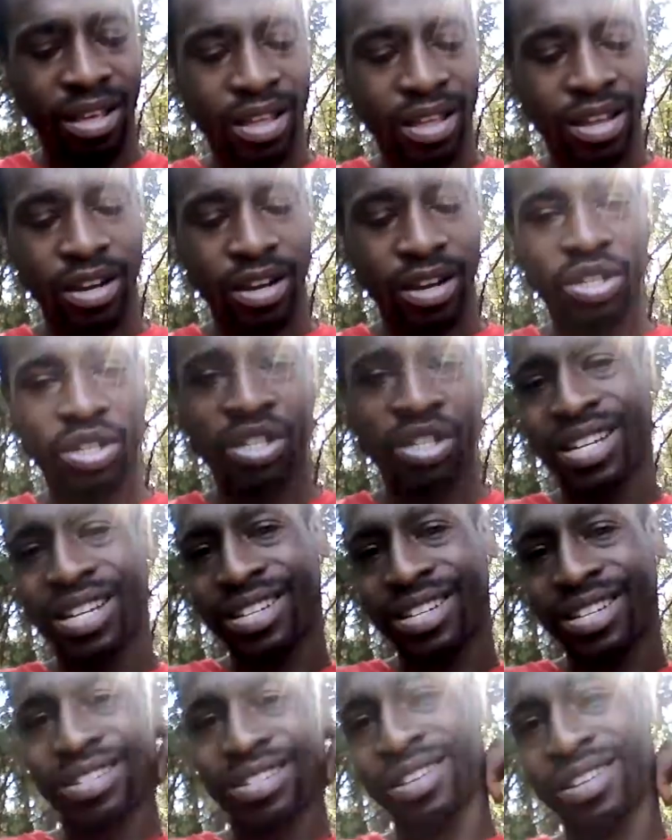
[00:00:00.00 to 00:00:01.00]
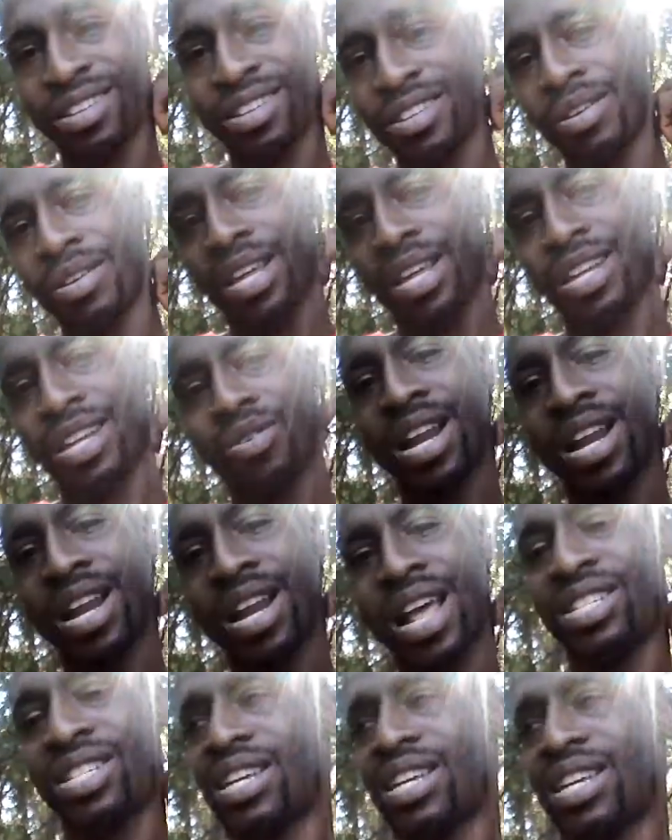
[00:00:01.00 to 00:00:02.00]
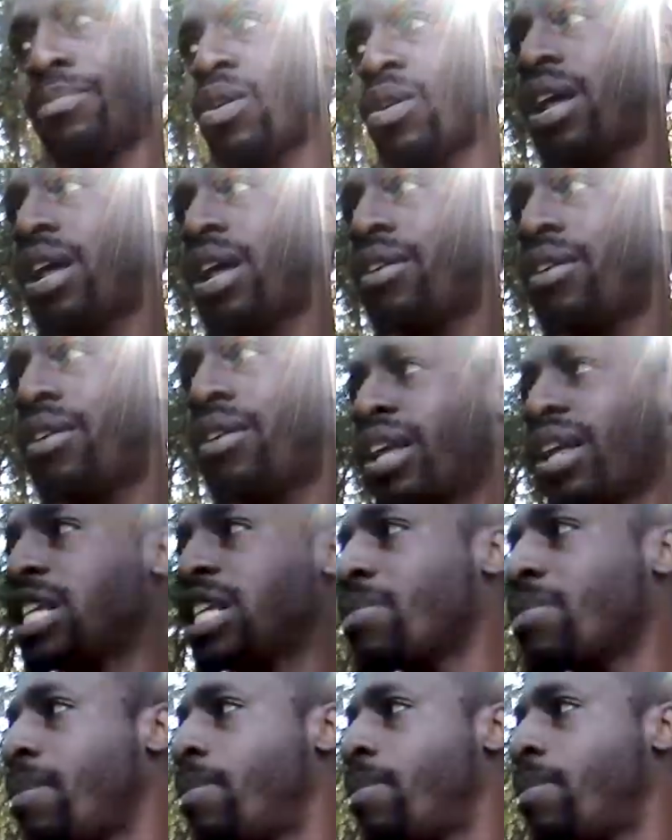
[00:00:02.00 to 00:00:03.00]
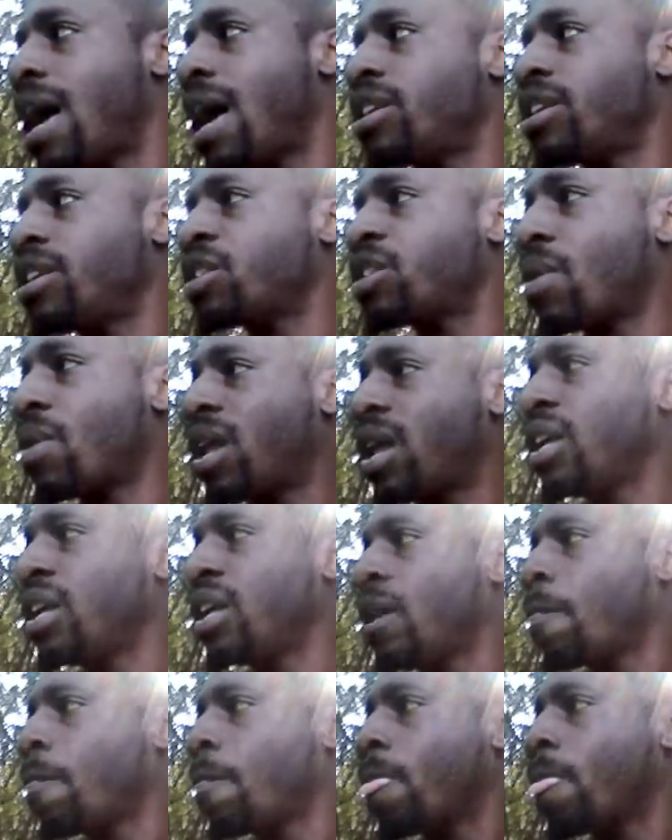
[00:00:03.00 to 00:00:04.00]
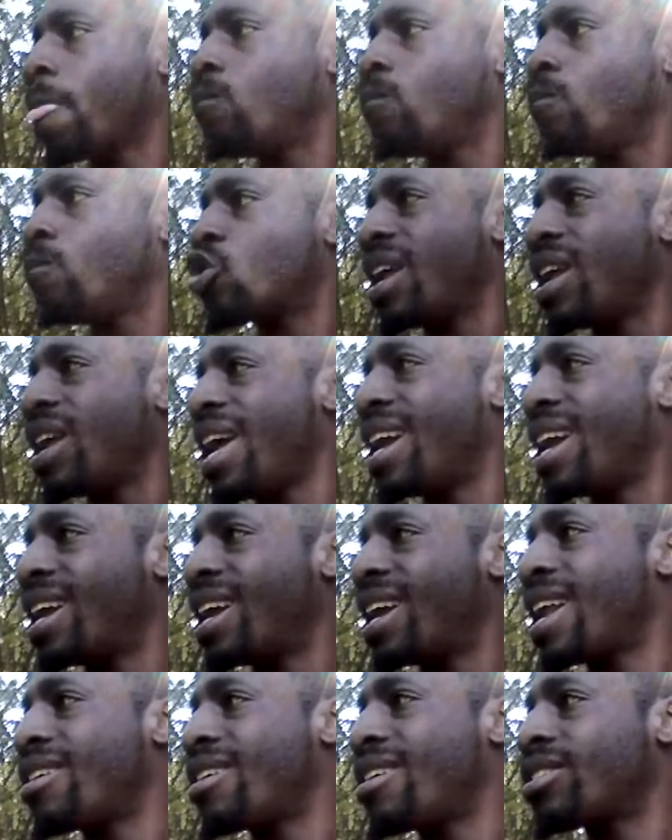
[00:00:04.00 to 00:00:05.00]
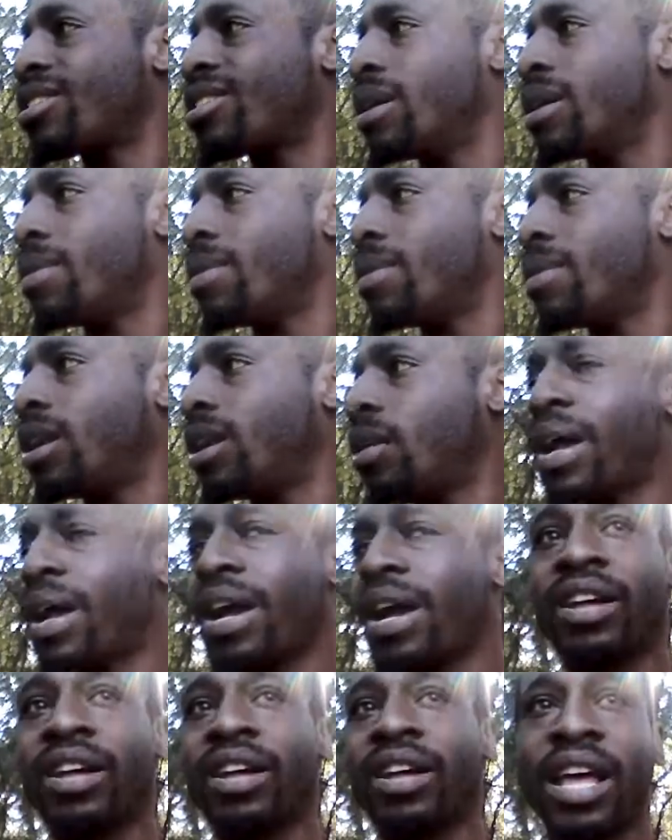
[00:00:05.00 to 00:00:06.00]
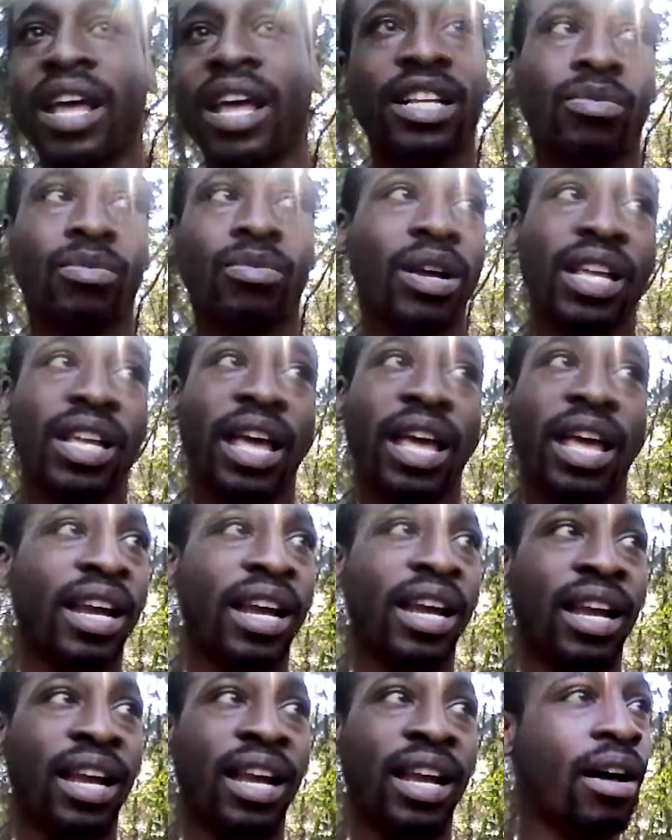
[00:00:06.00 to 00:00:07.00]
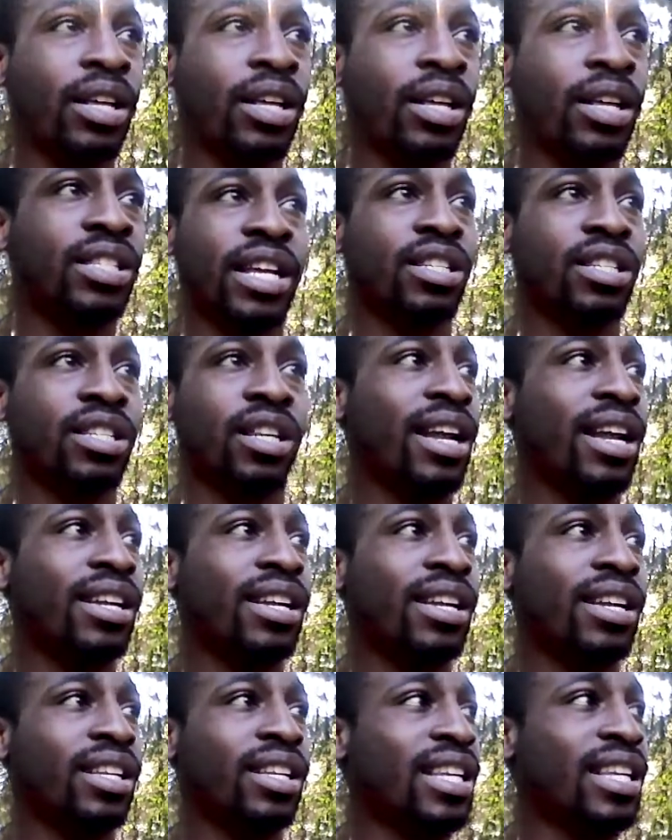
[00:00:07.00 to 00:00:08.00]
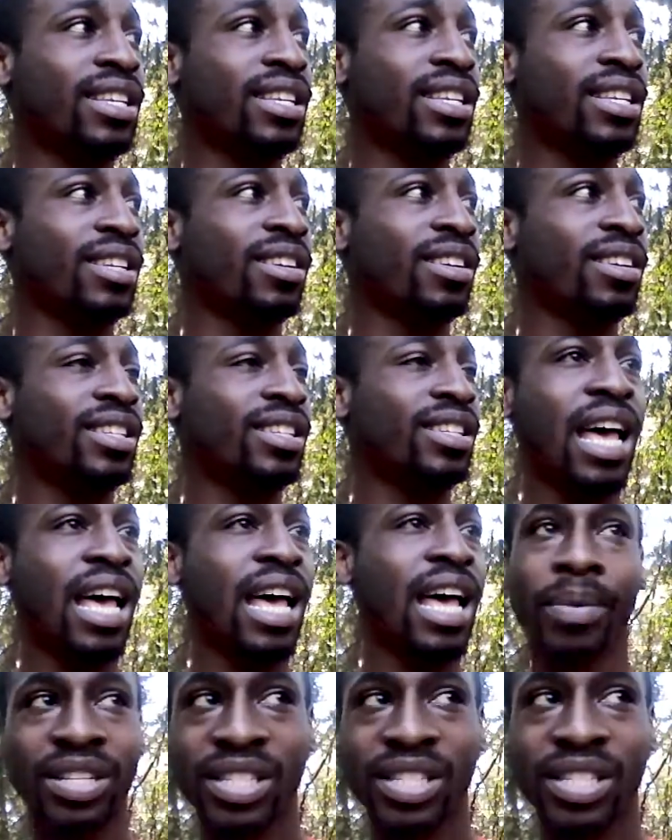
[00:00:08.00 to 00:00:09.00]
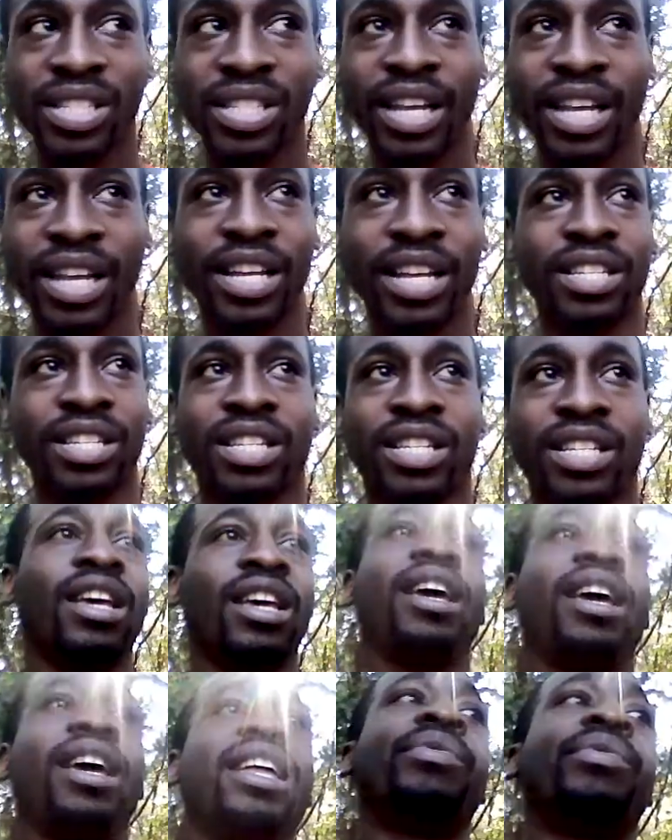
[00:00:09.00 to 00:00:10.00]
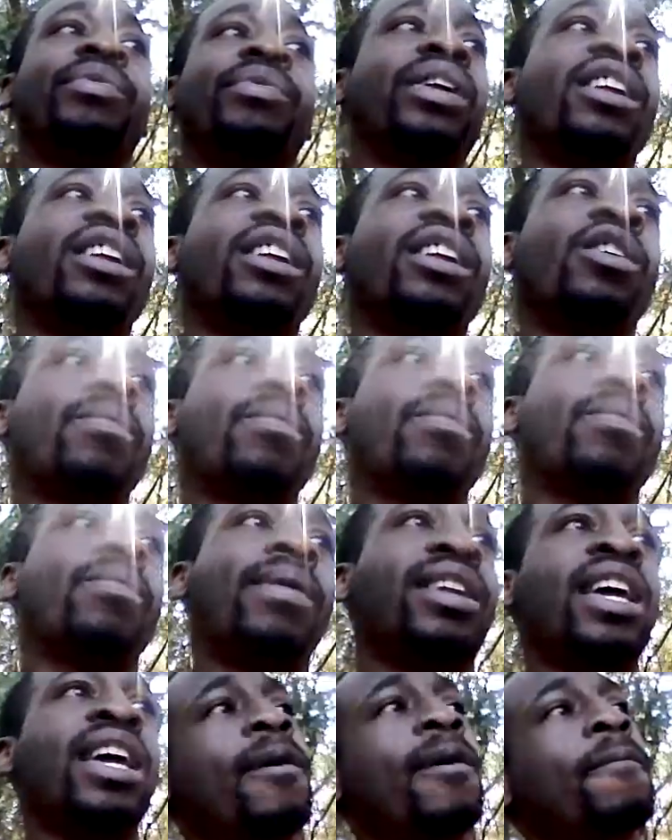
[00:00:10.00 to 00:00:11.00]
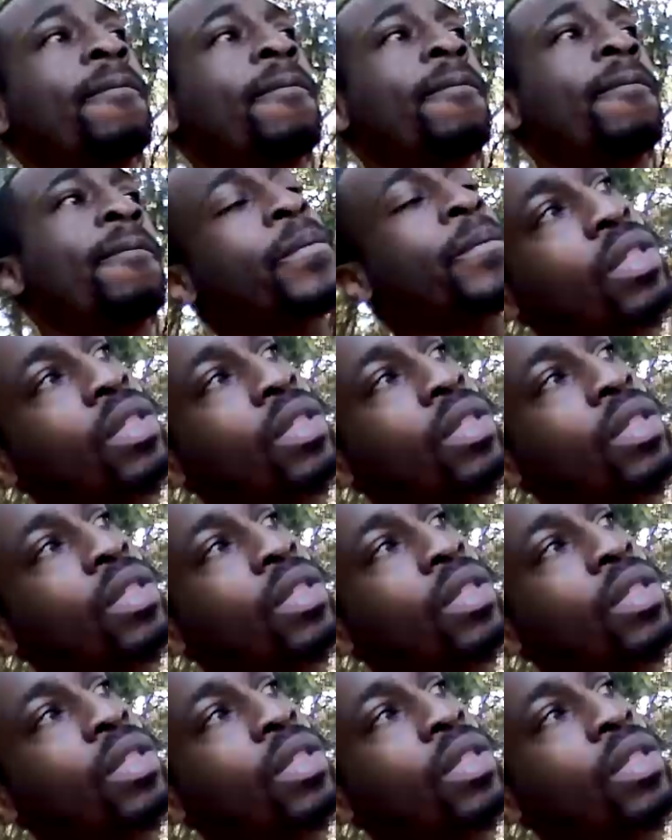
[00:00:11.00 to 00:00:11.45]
Just ignore that or something or whatever the case may be. I just probably try to edit it out or something. I know I'm not gonna get around to editing out. It takes a little time and it's tedious, and I want to get on with my day, you